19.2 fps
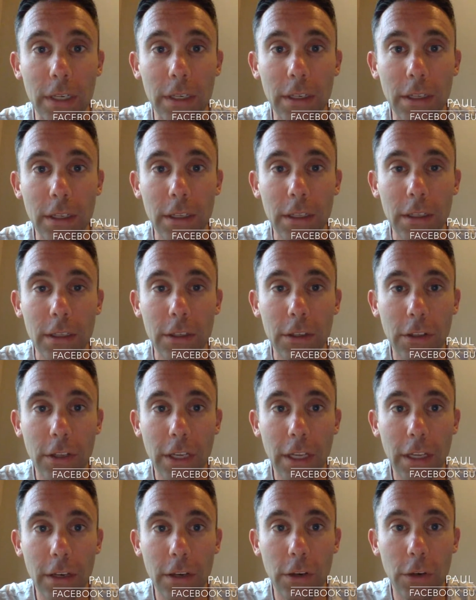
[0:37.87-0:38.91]
the
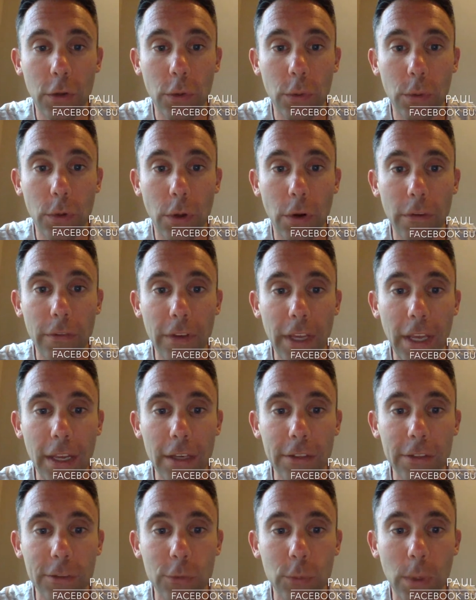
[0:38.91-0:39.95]
ability to
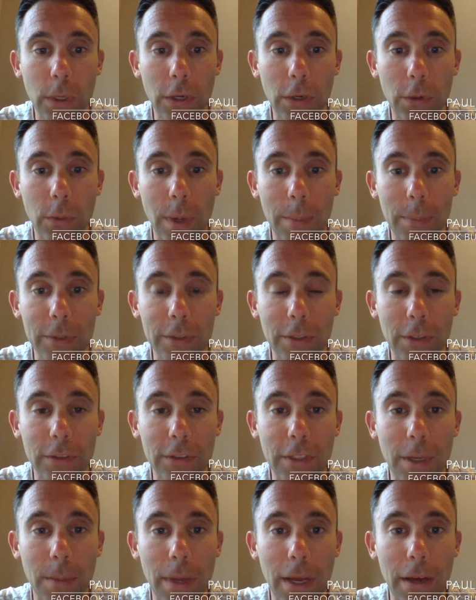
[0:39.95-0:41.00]
deploy
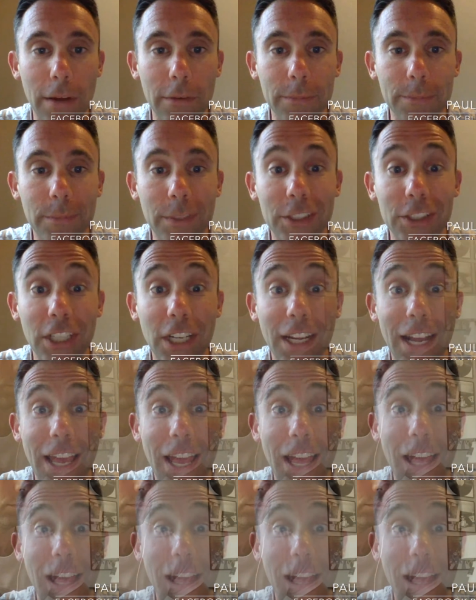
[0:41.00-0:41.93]
boosted posts or